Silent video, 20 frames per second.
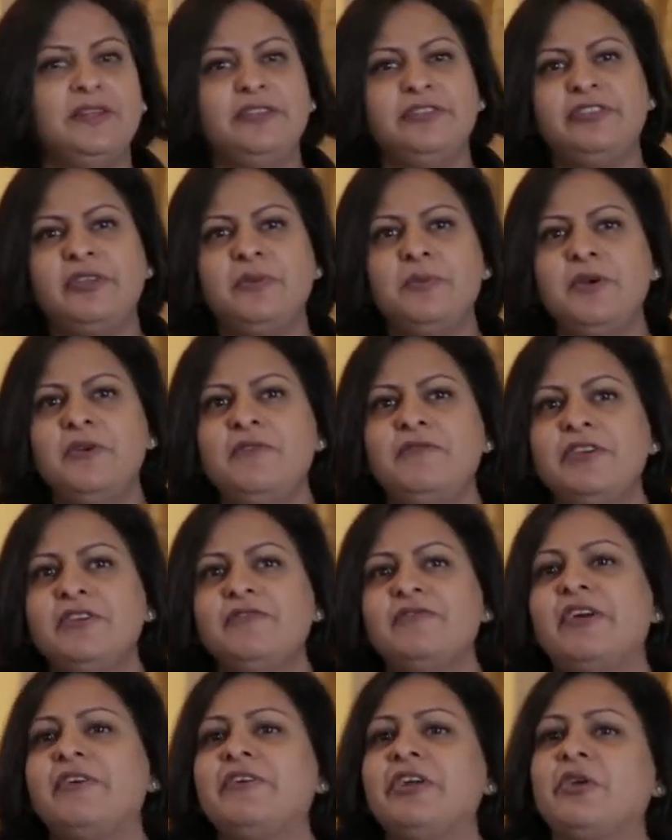So
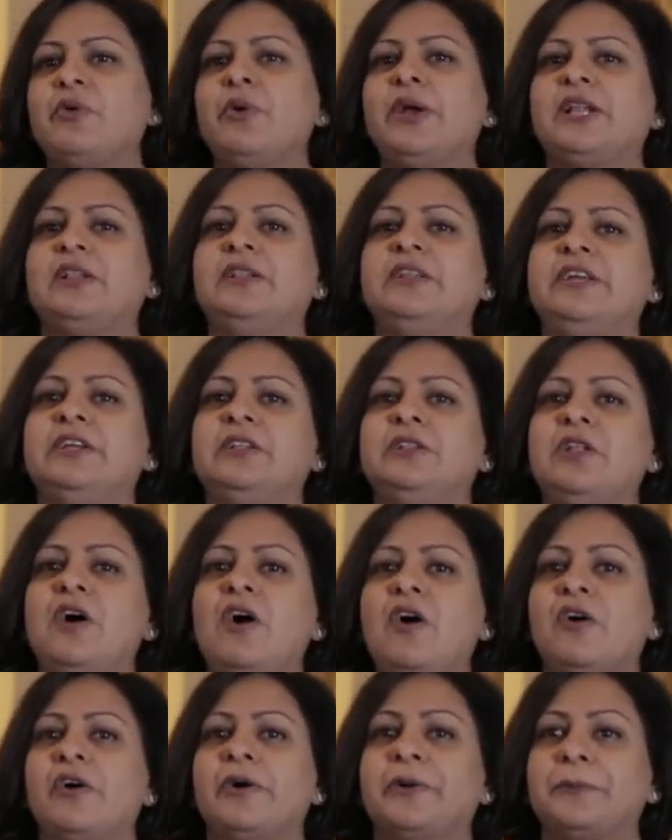moving very quickly
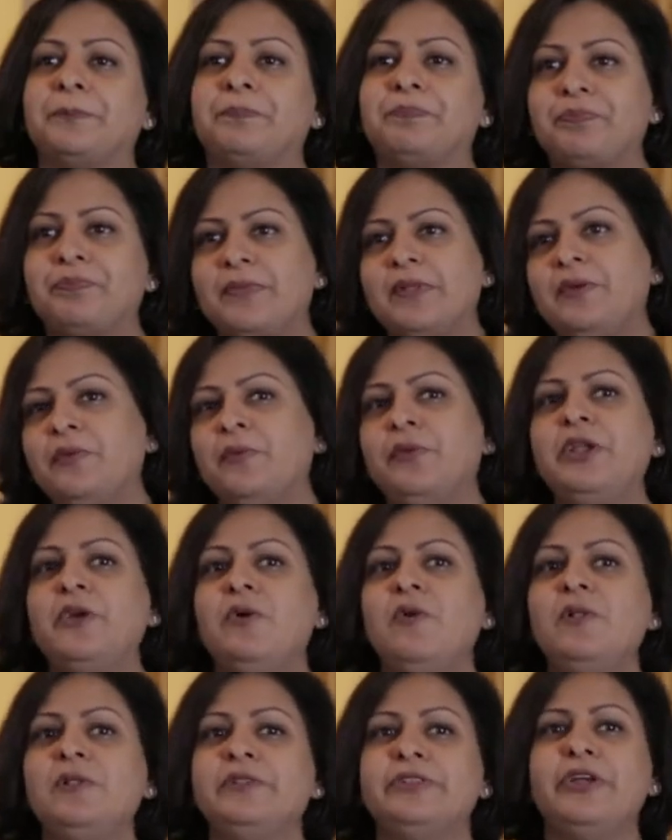along, we
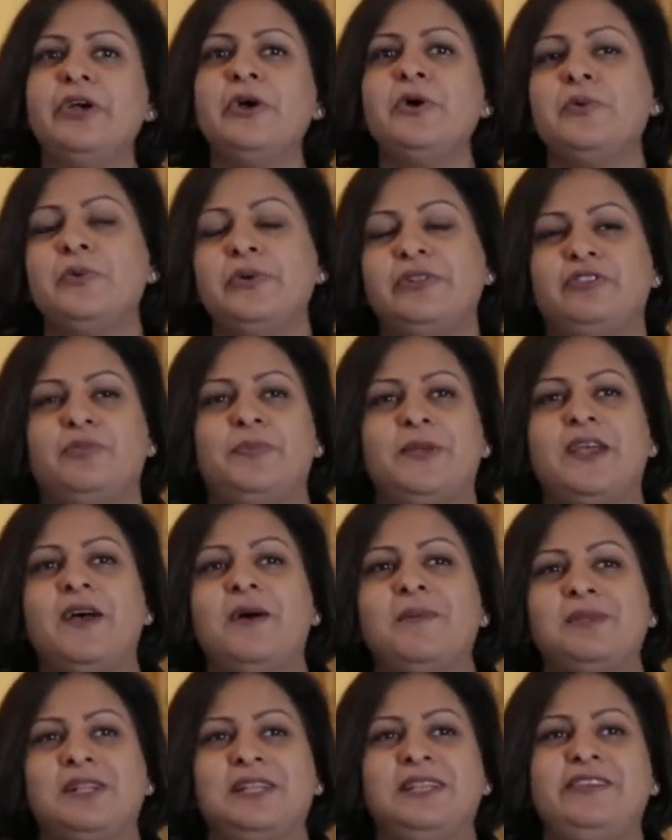all know it's
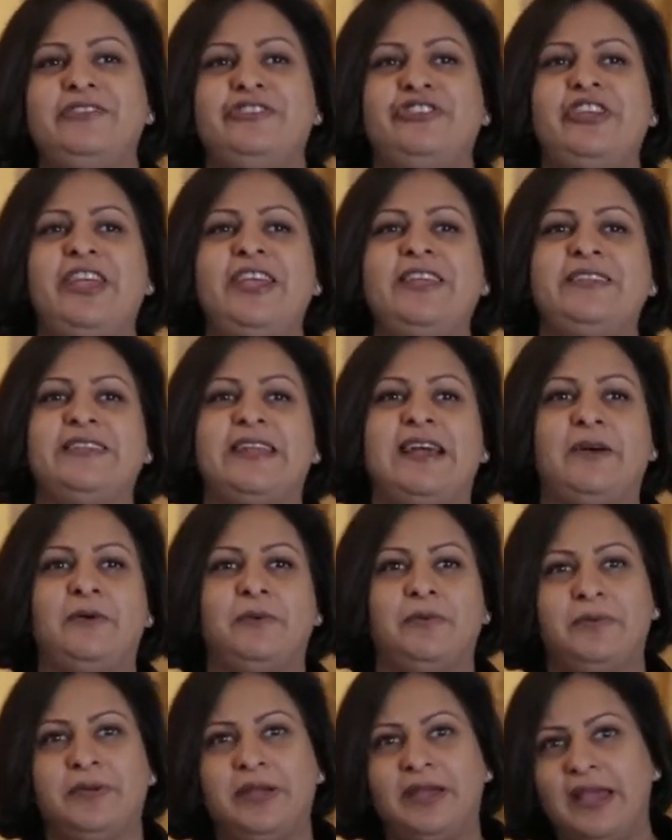become cliched
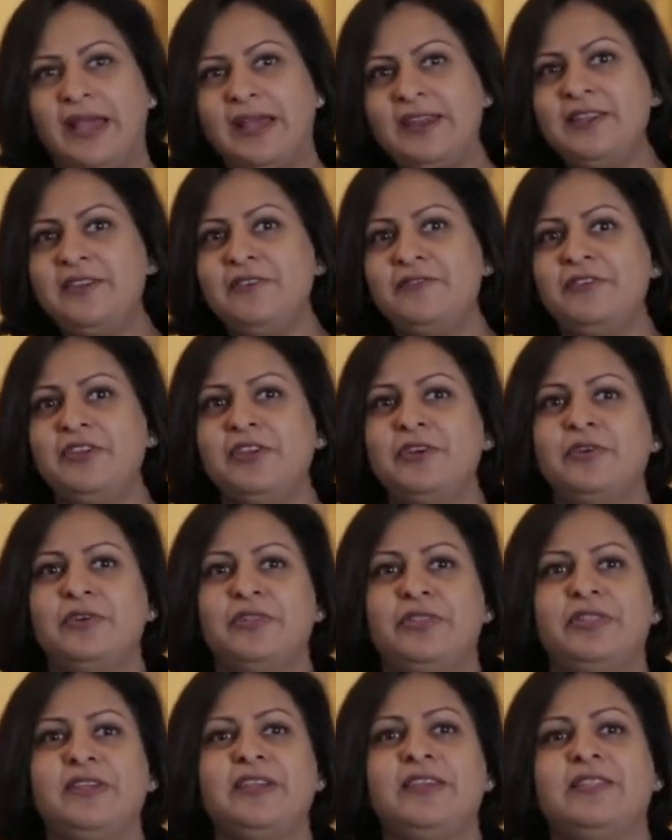now. Any of you who
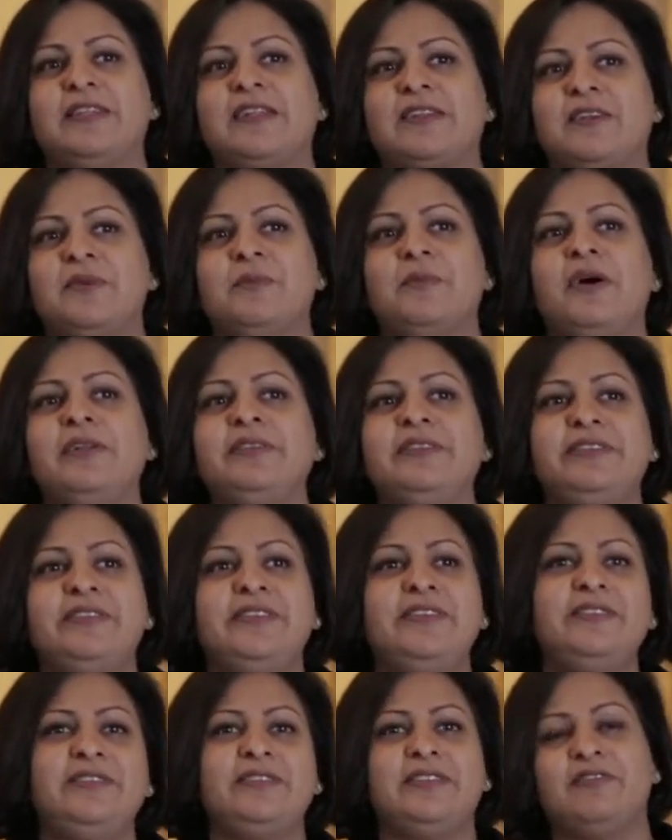think that
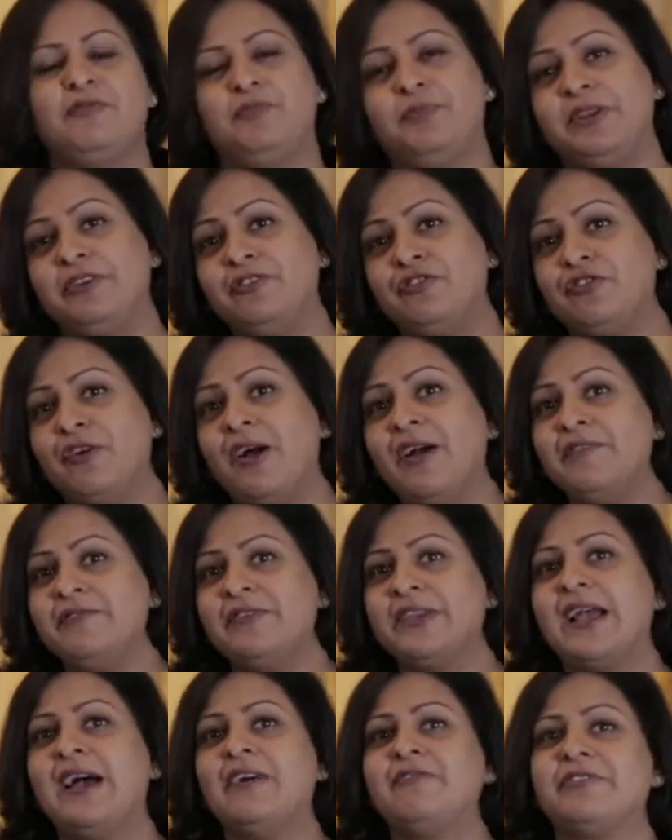commodities have been
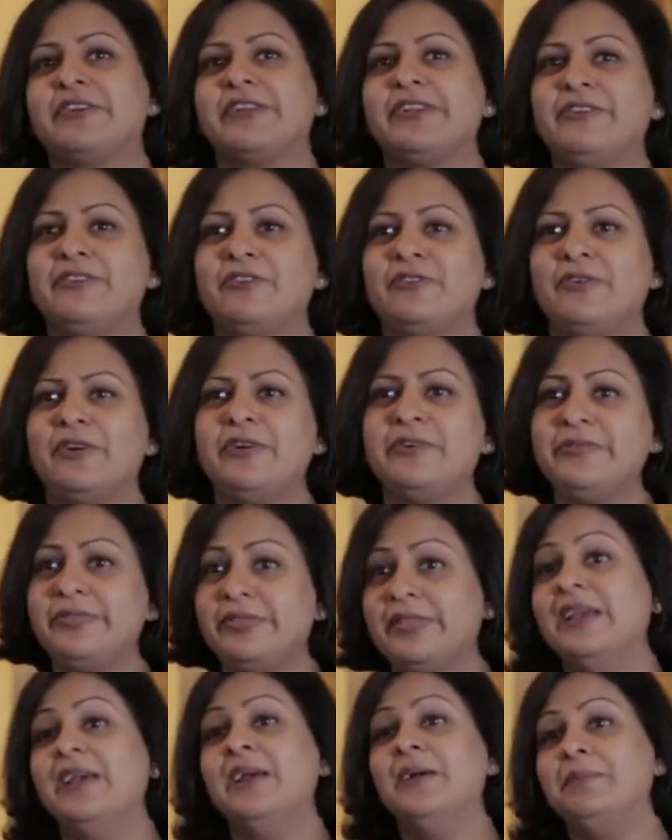driving African
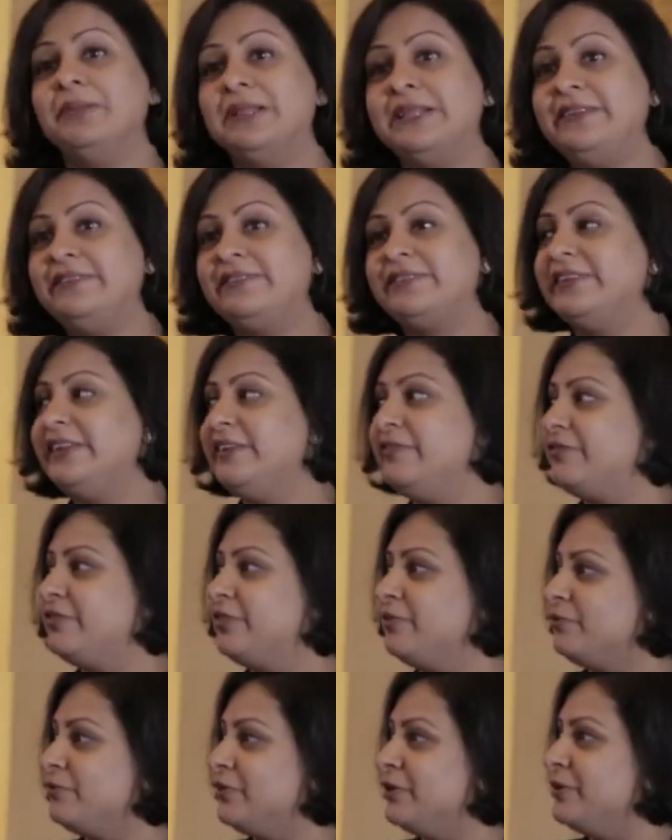growth, please leave
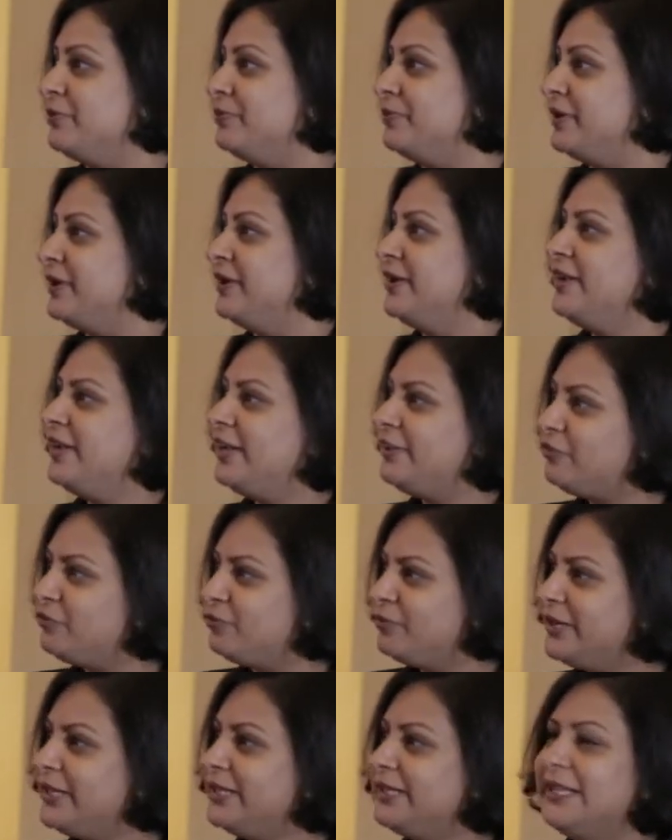the room. It's
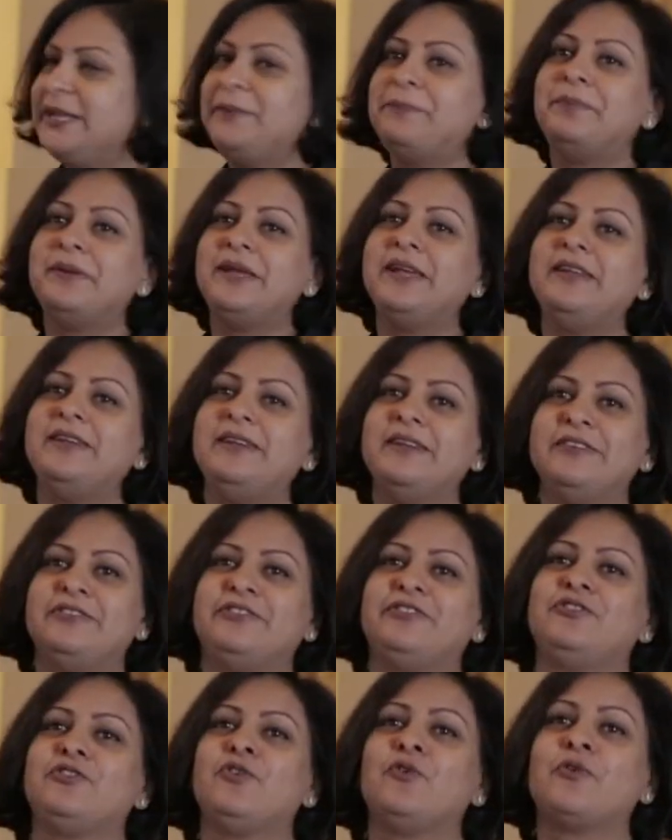really been a
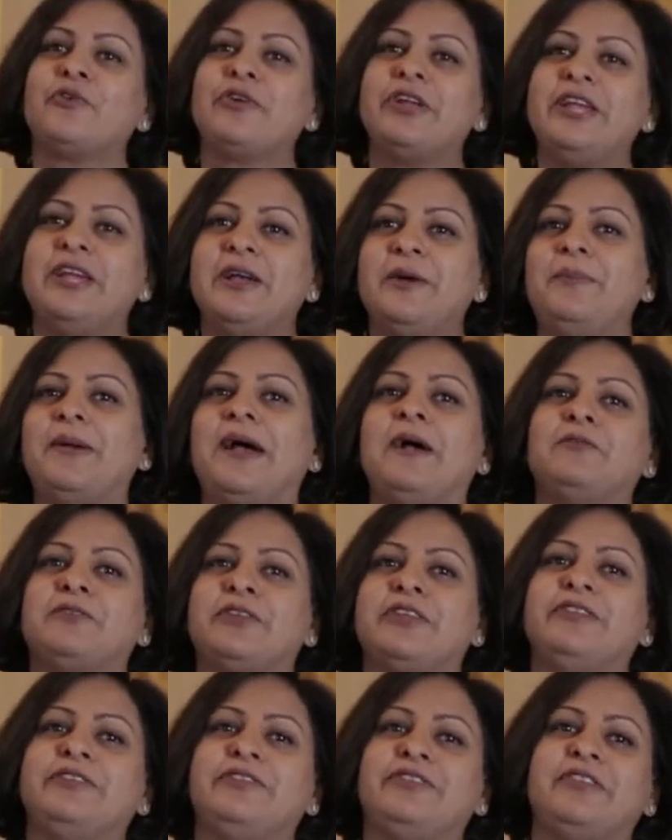story about
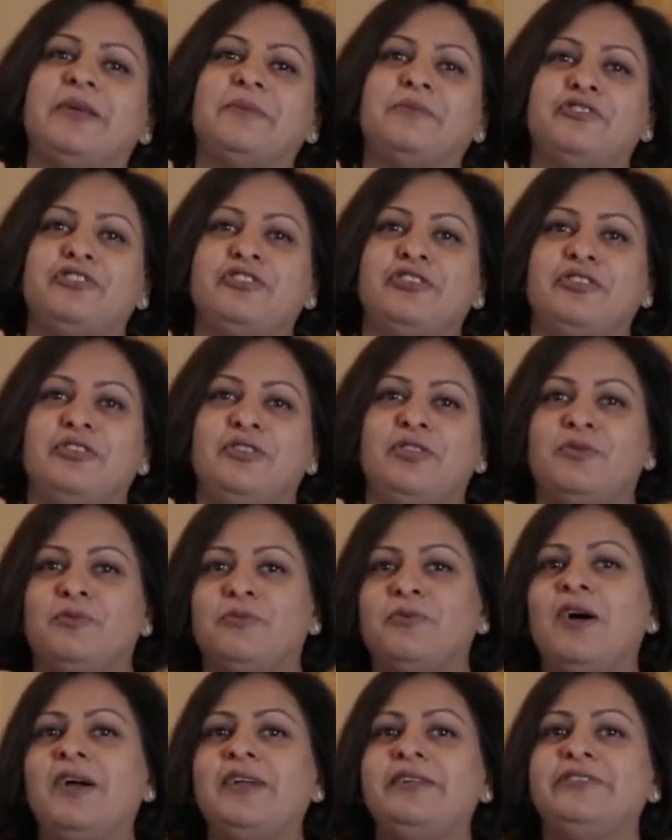consumption, the
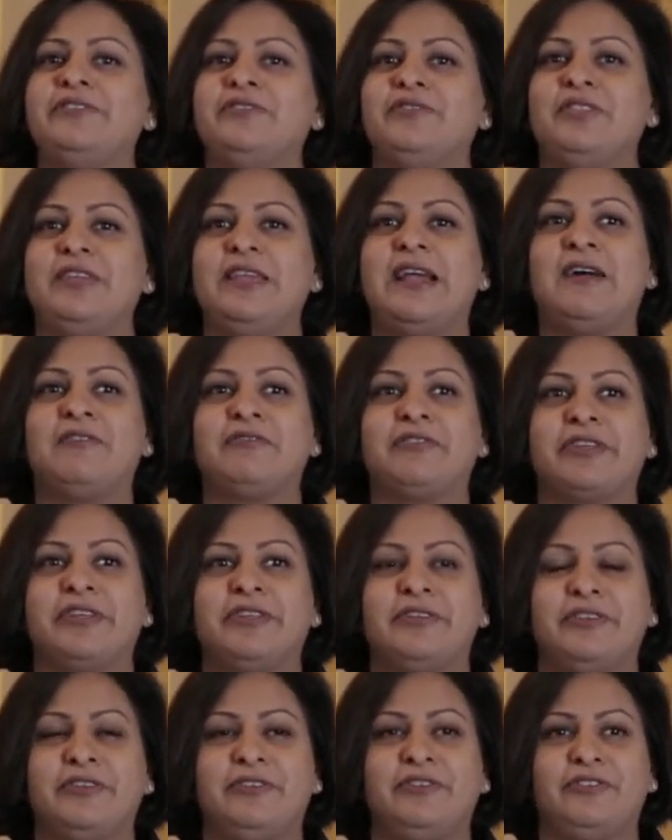rise of the
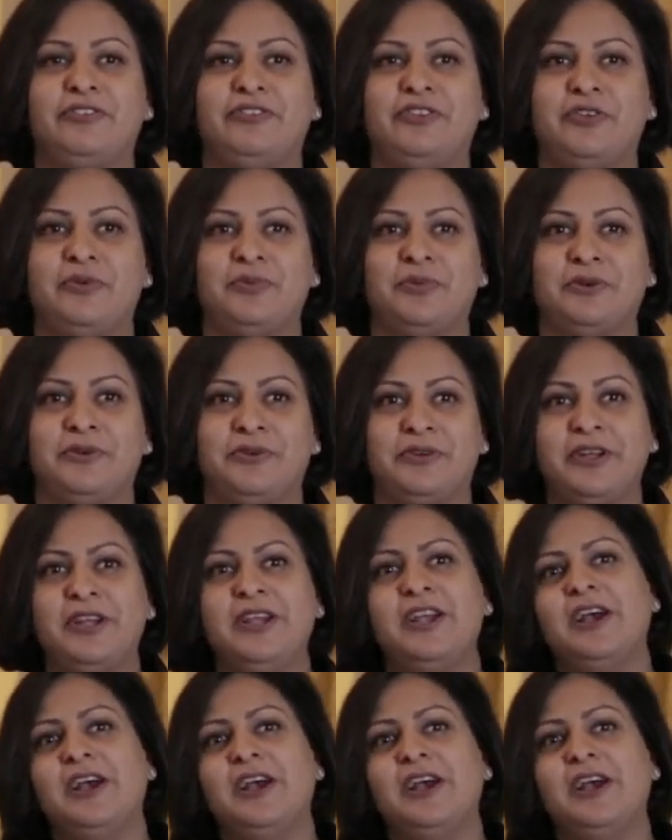African consumer.